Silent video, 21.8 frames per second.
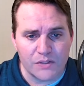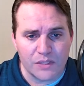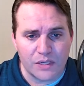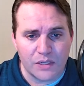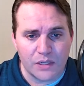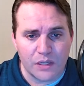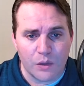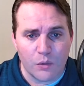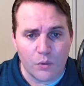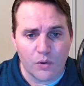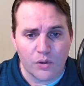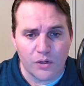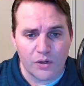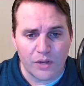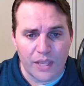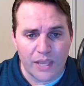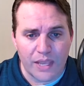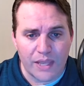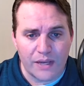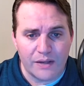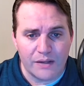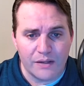and lowered her
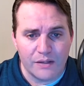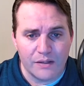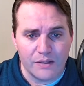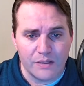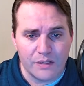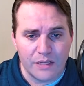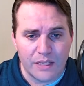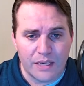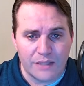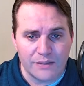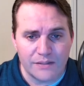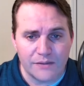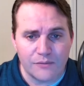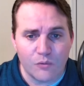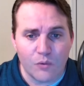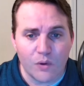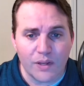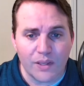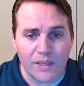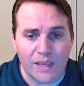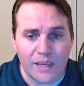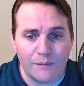head, as if
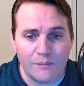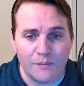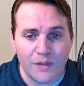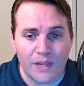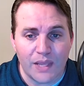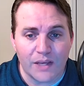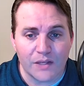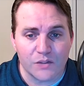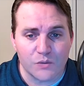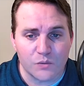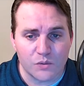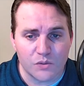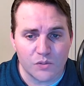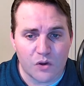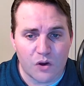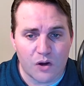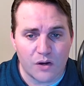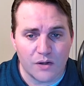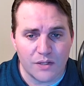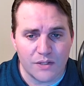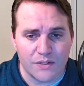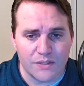what came next was
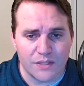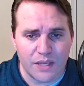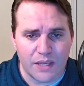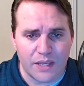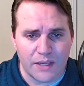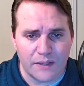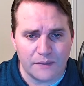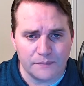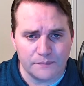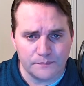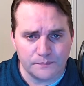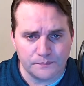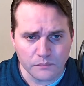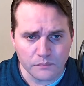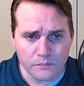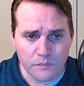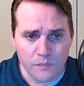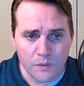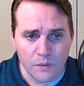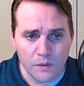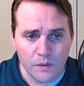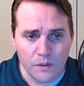hard to say.
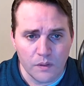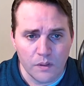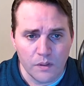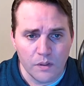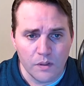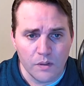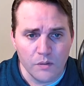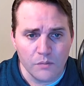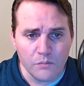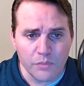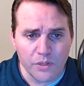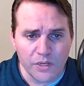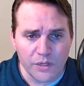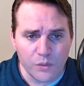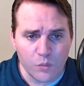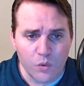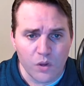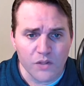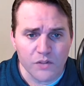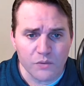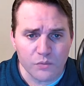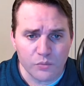"But it
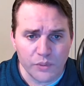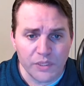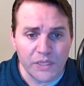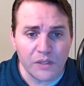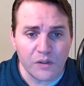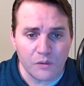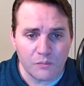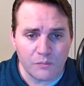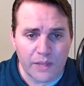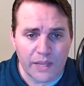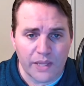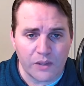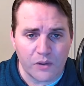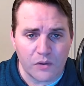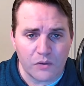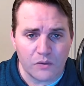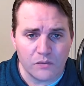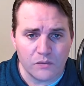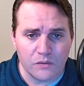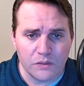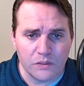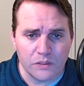was real,
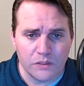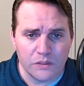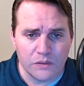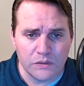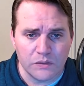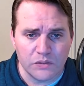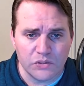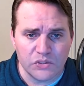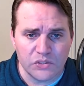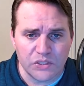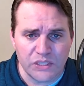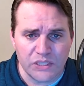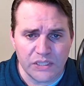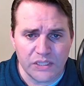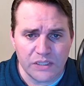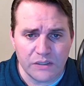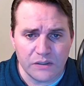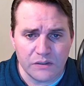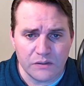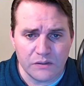Michael. She